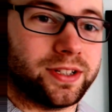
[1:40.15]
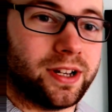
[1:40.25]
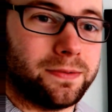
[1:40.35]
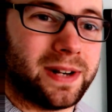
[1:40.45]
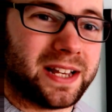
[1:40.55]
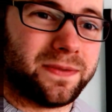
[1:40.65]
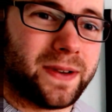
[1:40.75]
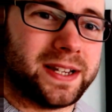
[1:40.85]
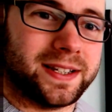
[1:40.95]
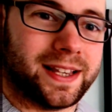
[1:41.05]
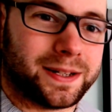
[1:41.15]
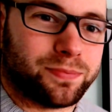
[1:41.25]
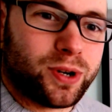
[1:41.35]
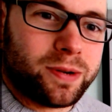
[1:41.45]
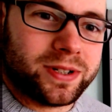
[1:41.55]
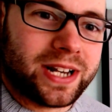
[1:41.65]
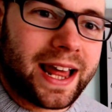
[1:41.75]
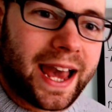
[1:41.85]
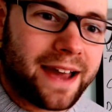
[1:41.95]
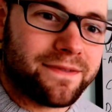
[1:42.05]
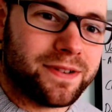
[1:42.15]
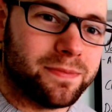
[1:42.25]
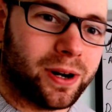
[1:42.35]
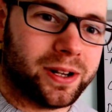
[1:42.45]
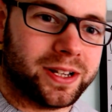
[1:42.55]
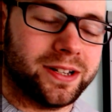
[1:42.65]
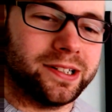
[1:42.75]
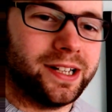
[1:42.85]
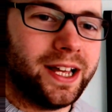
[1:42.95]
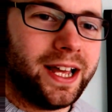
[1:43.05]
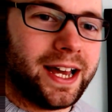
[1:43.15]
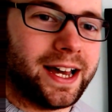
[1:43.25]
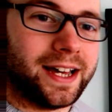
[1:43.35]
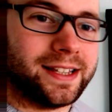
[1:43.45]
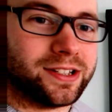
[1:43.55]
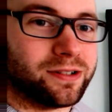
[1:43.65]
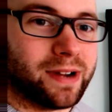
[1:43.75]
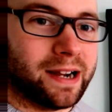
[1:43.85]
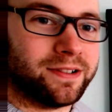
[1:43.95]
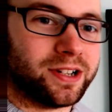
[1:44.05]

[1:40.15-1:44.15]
So let's face it, that's pretty much nearly every molecule that's around.